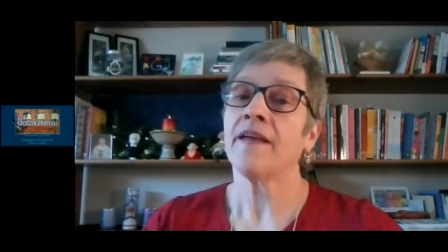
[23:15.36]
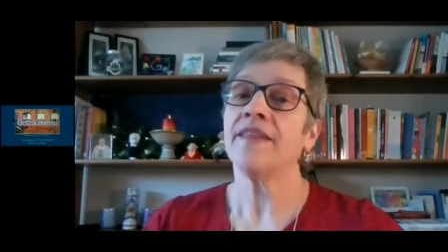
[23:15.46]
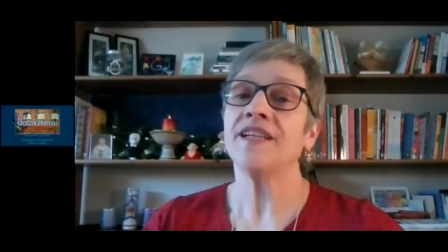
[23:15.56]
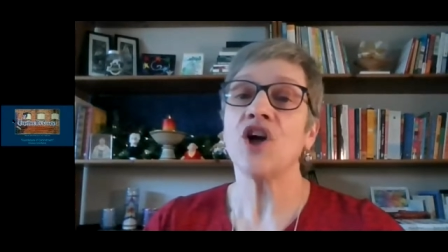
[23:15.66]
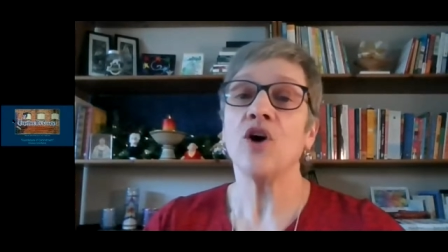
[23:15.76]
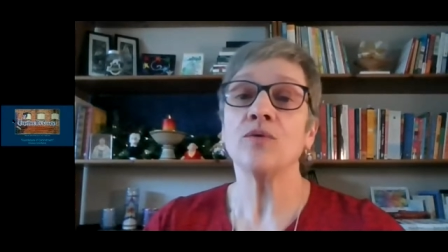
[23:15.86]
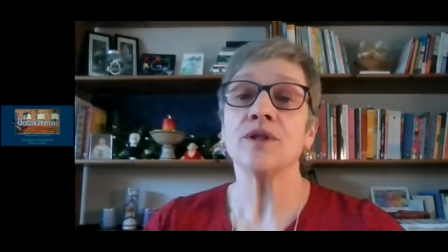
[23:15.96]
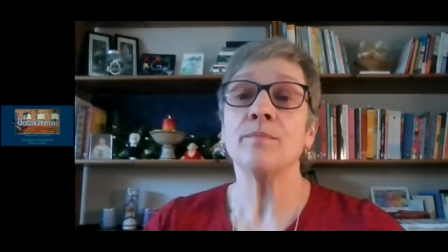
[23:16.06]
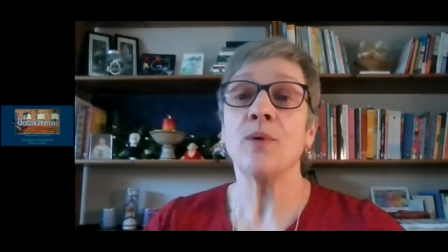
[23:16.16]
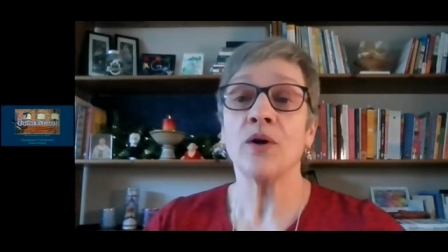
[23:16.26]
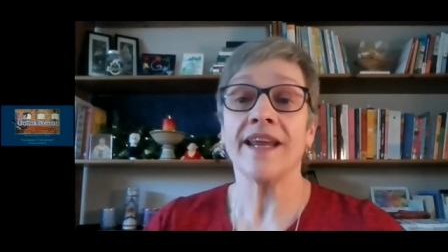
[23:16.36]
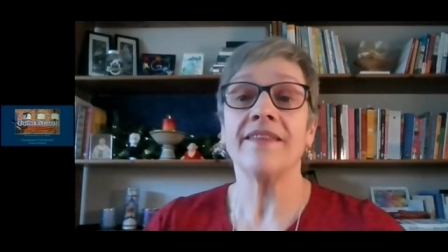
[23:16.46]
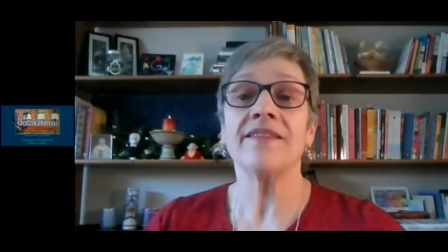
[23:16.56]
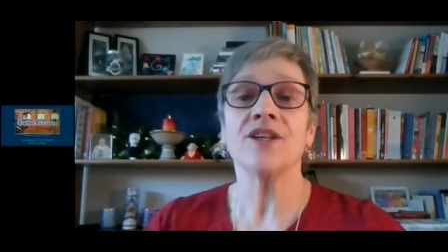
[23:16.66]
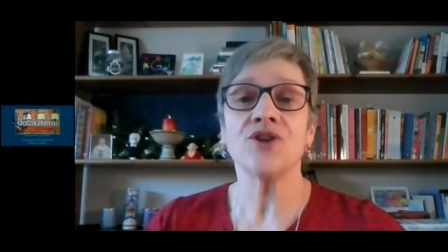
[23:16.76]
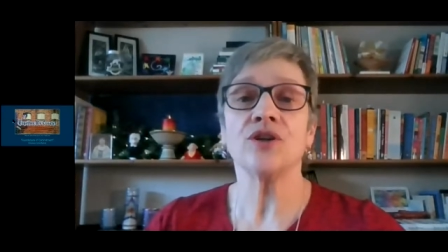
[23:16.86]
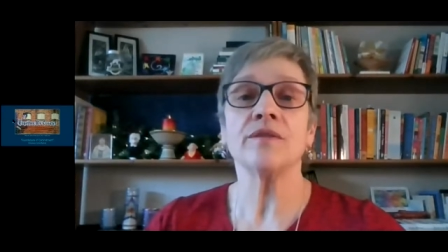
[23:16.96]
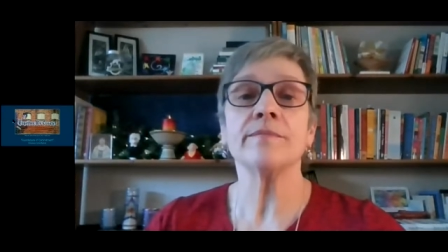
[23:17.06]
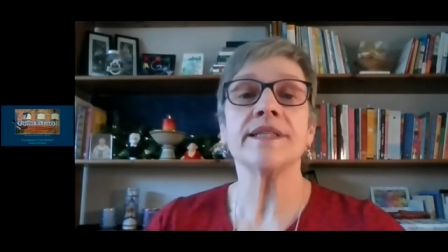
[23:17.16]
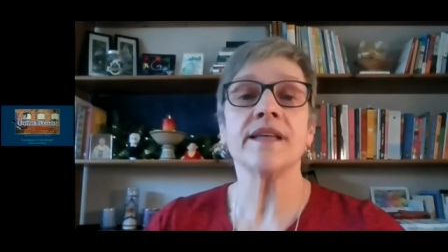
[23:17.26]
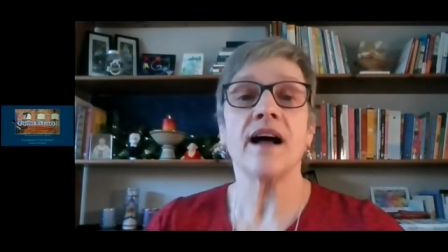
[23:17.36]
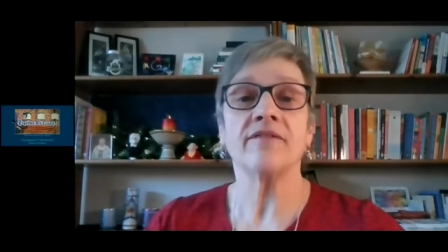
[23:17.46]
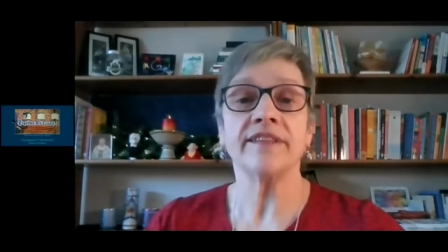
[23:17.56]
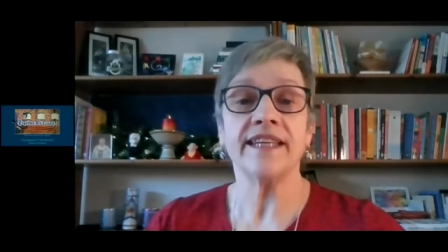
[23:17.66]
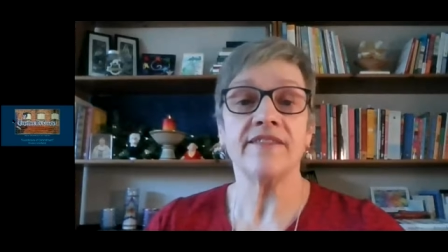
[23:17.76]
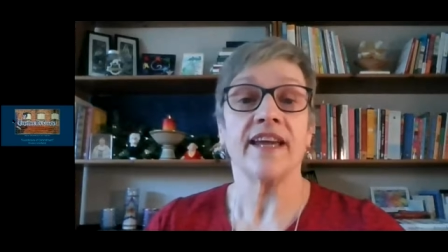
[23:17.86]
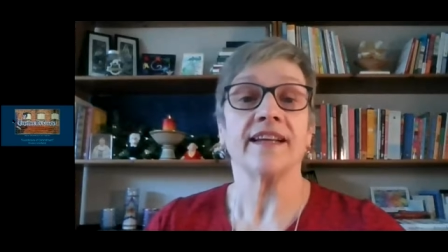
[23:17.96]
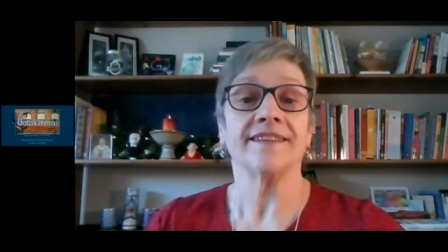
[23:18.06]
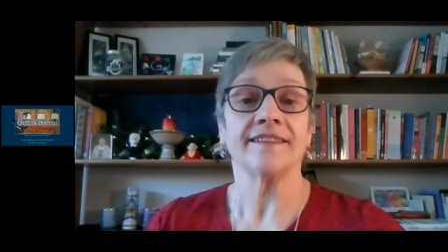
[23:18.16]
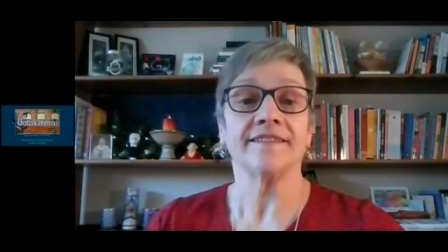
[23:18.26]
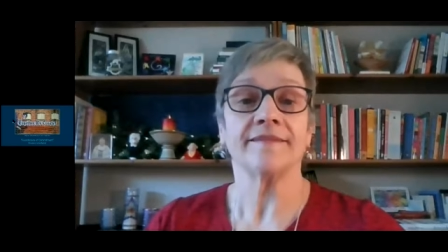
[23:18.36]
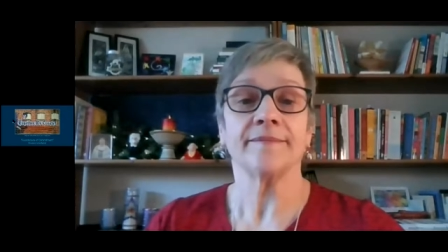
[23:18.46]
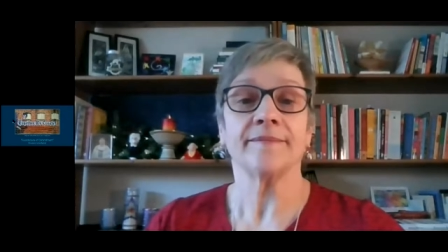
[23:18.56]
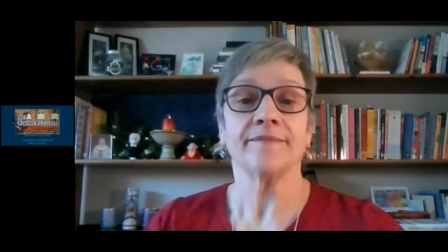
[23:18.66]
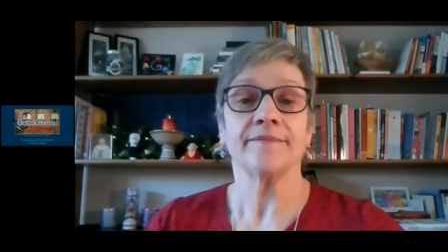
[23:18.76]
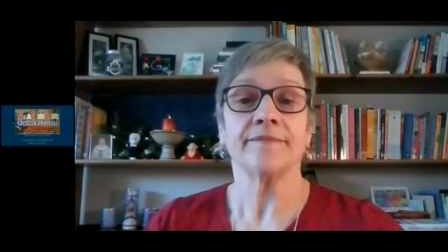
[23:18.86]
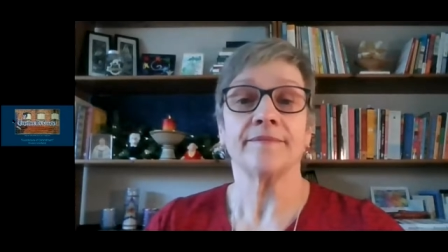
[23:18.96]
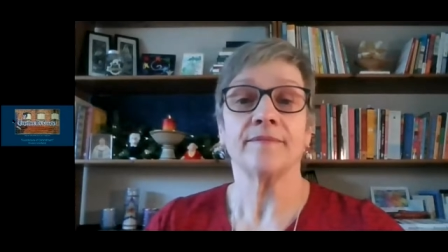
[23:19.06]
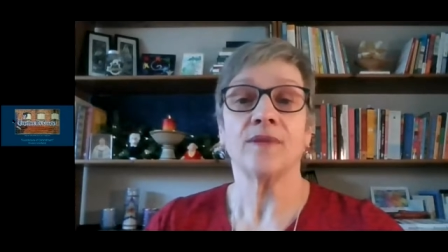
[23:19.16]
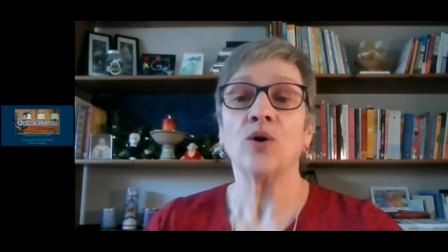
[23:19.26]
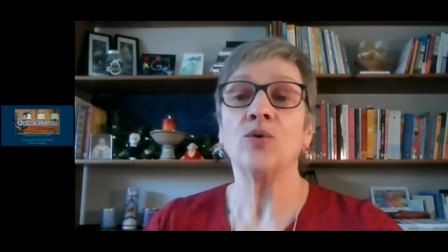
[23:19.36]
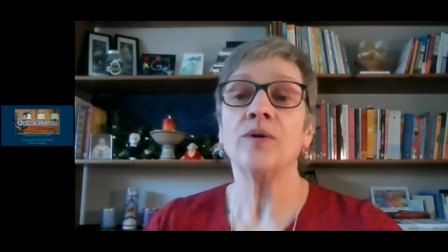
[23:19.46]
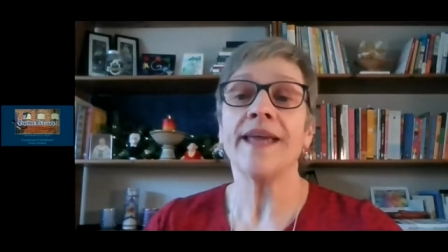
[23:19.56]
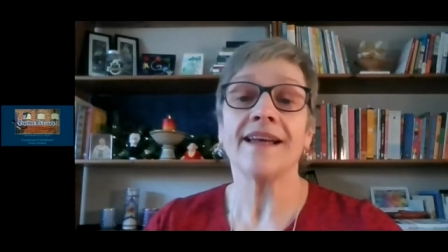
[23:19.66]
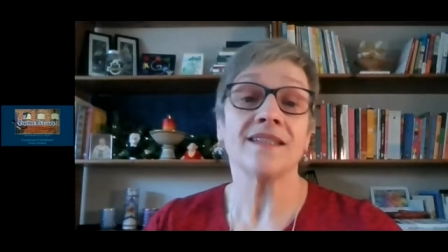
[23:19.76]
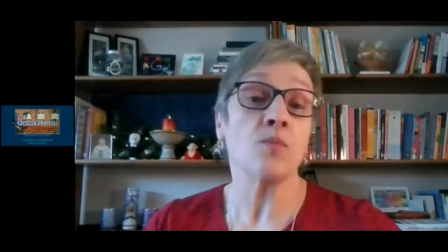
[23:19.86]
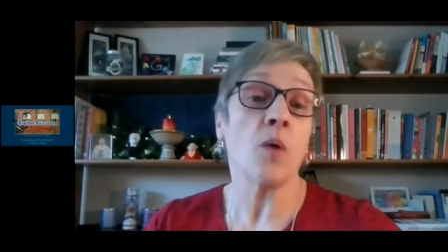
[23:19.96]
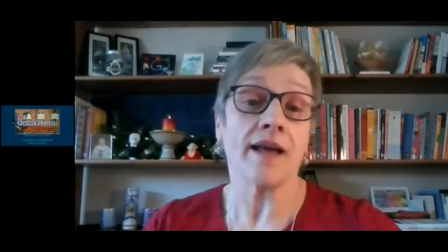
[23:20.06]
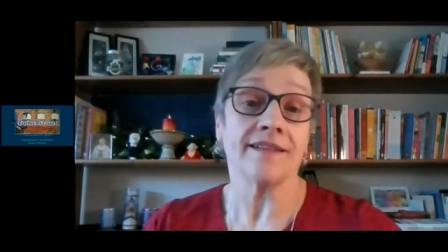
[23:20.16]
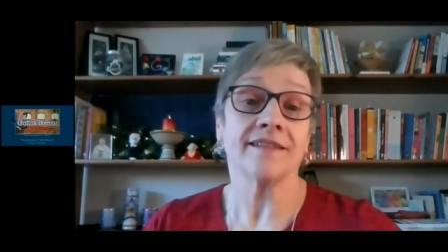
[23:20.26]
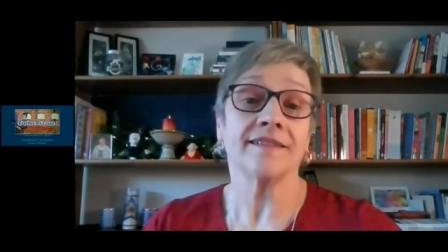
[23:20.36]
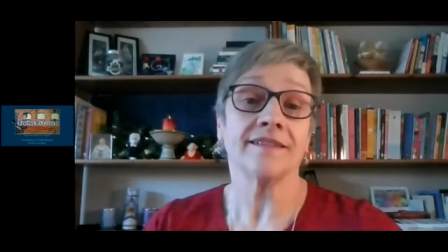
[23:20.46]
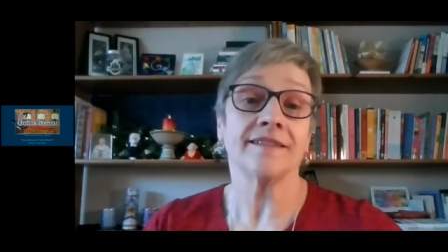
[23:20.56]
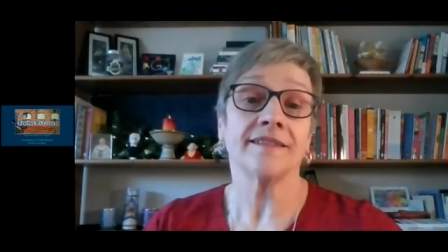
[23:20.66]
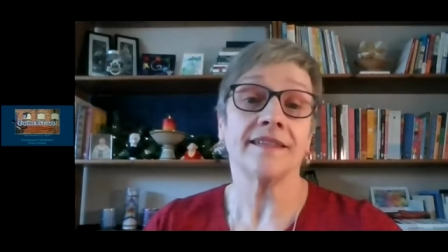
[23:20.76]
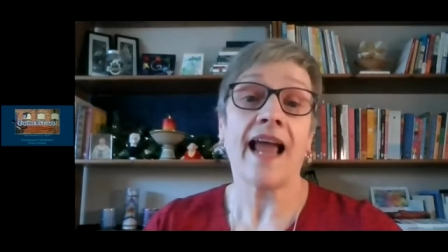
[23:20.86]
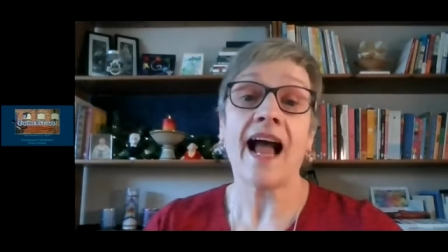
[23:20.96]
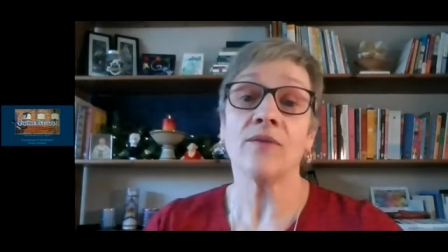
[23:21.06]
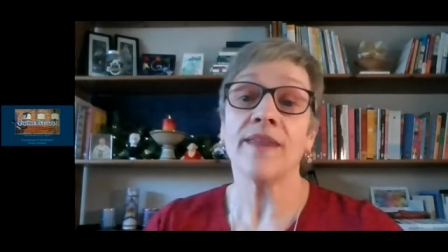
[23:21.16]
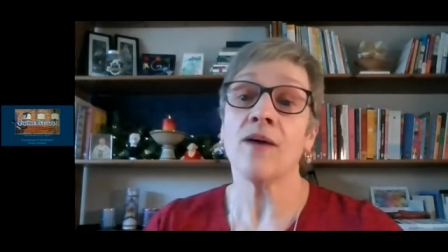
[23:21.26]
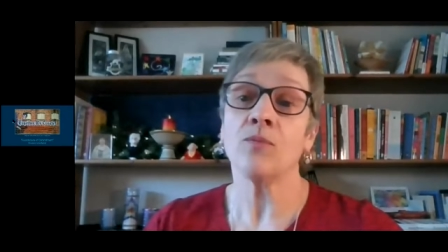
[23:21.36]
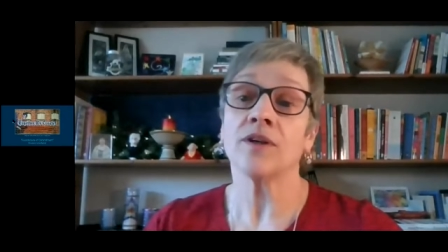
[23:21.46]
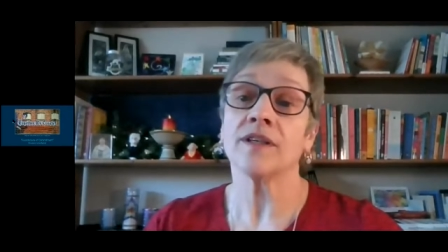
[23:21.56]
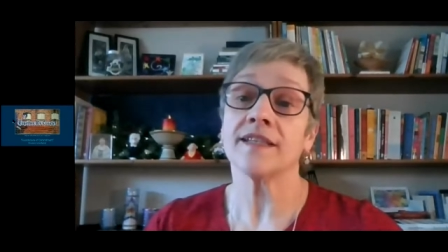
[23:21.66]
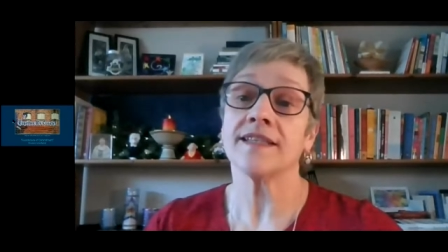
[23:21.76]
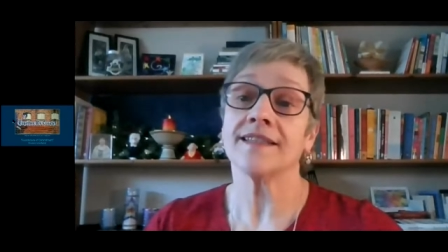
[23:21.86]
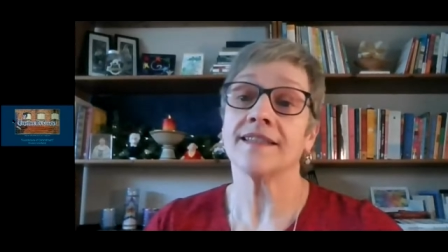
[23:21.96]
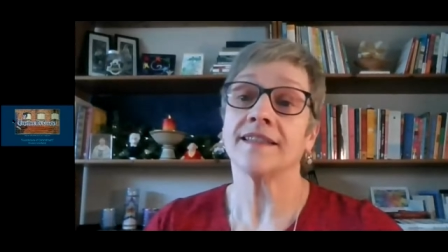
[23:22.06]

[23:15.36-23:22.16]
They don't put in the terms of leaving. Who gets what? How that works.